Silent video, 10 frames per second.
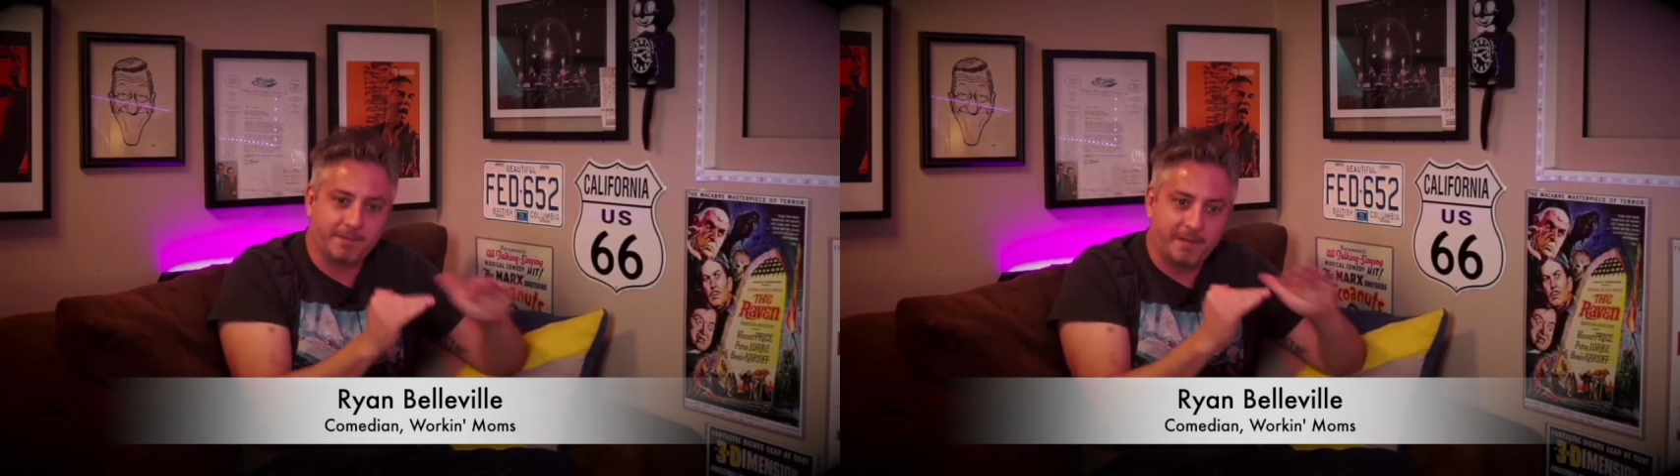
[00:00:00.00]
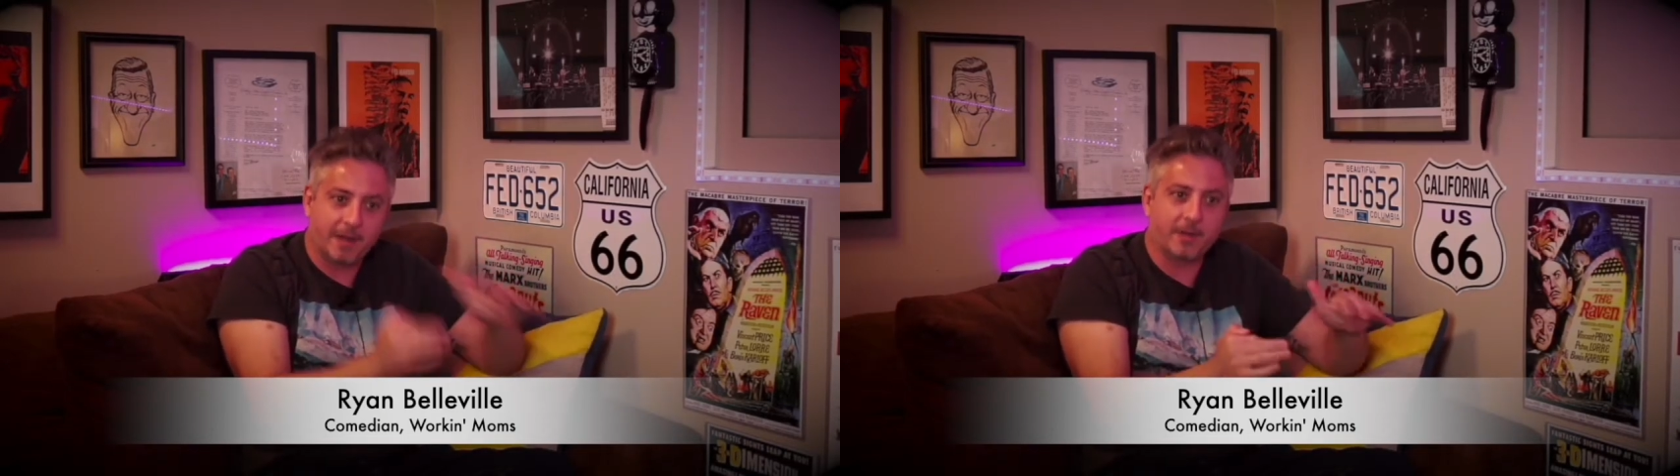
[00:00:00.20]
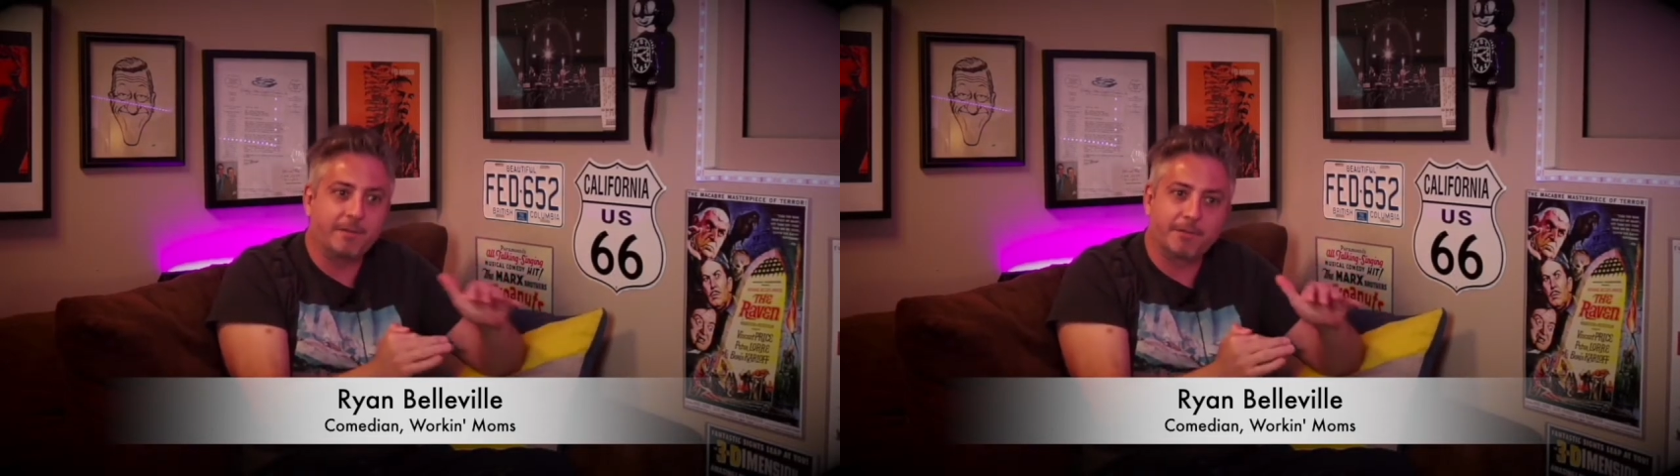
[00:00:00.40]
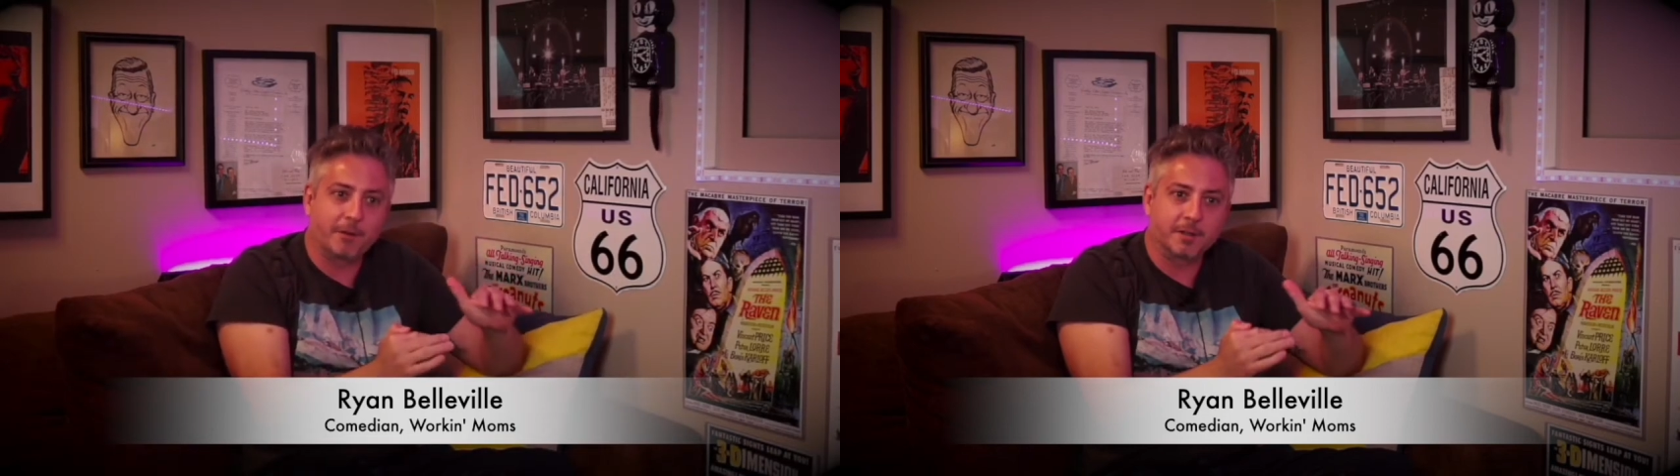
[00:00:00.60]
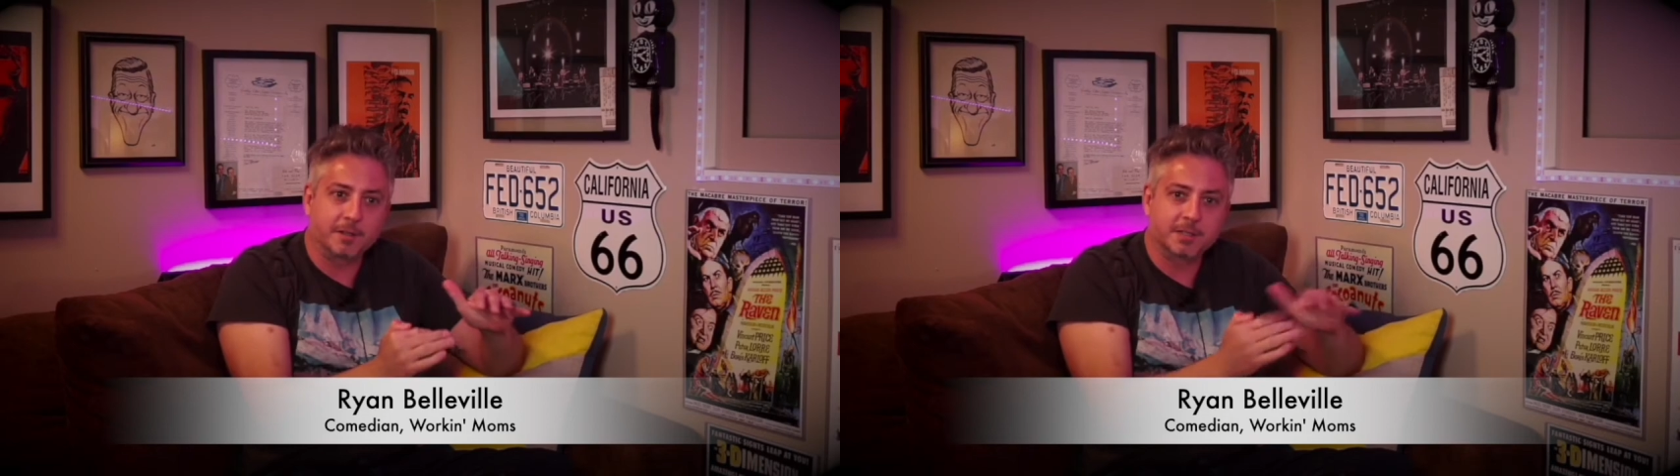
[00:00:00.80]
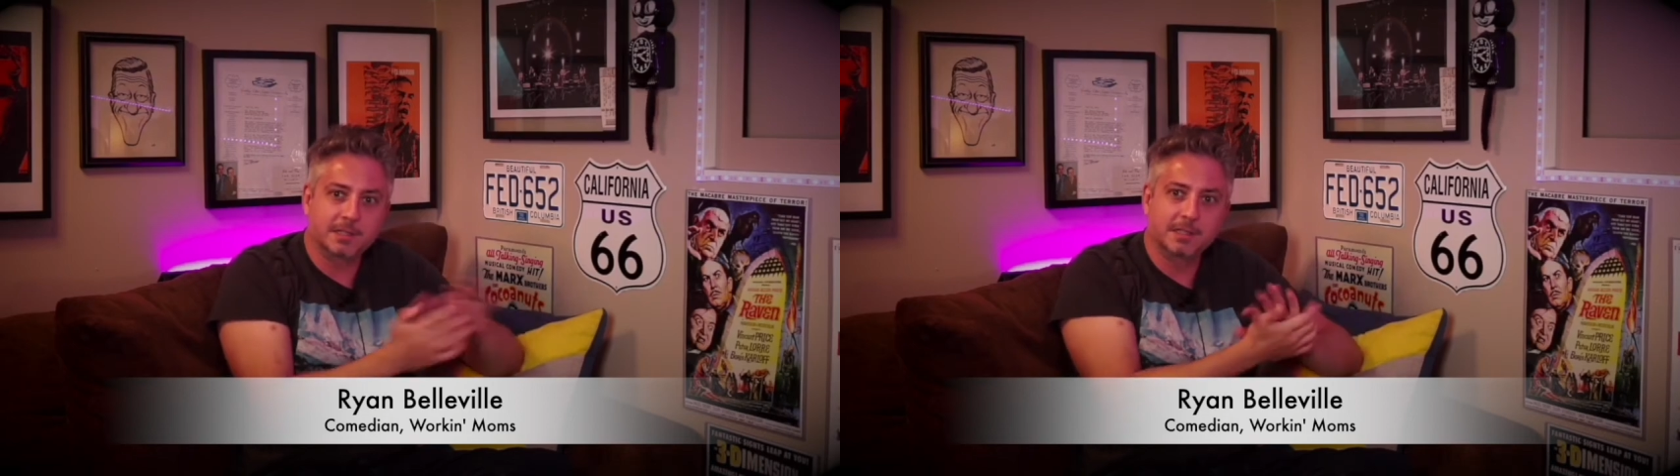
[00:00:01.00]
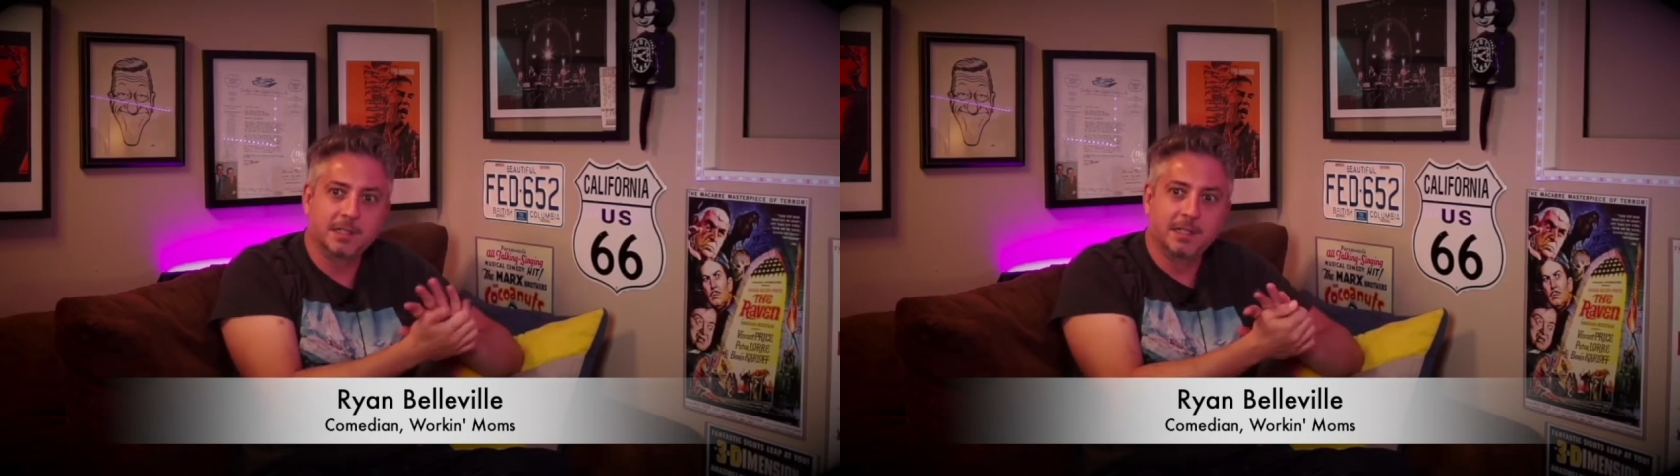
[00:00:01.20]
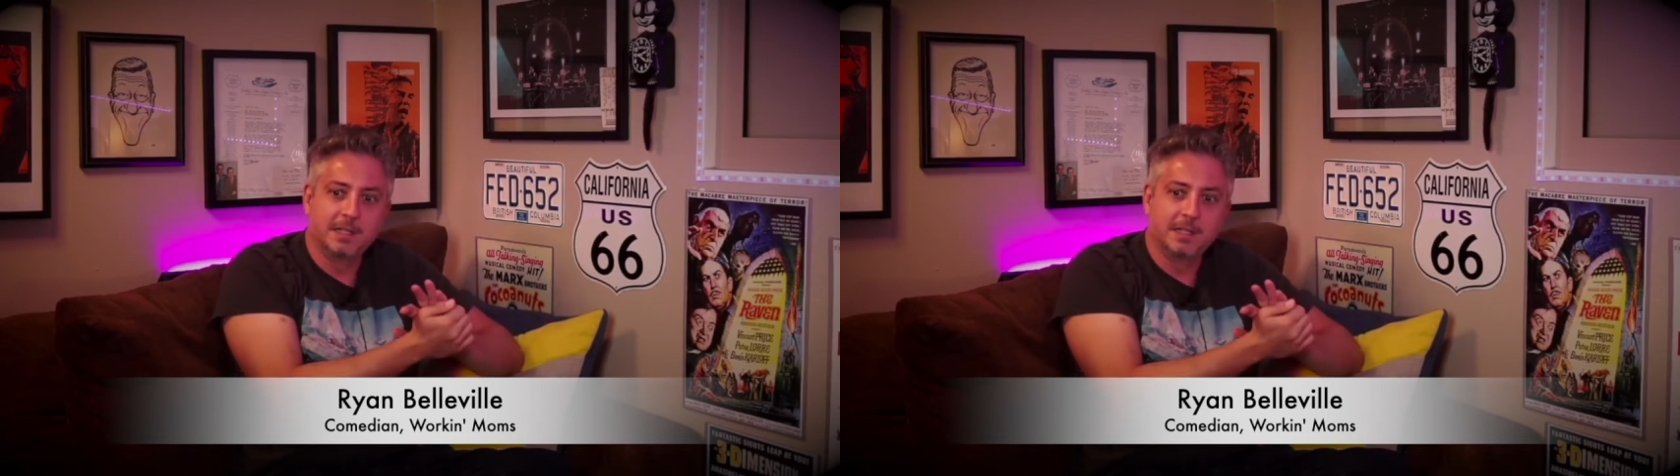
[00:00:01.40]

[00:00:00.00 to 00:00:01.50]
very first,